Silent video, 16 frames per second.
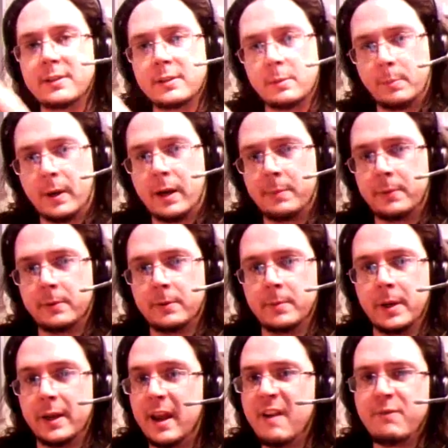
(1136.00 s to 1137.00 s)
That's the popular
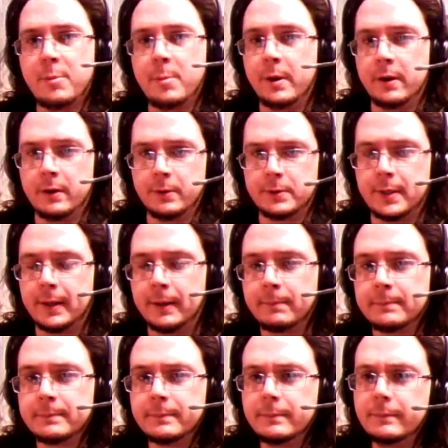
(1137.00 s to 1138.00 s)
media. Everybody knows that.
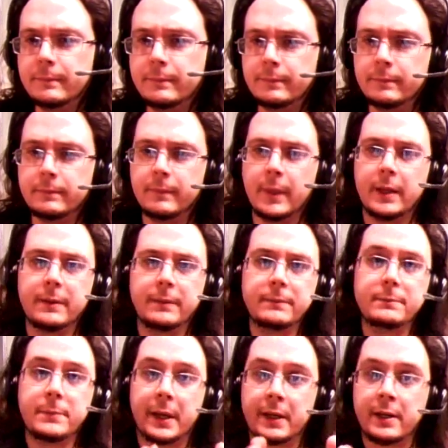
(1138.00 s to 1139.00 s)

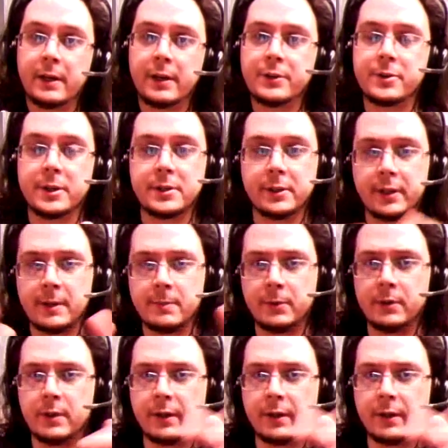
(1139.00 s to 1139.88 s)
By contrast, I'll keep,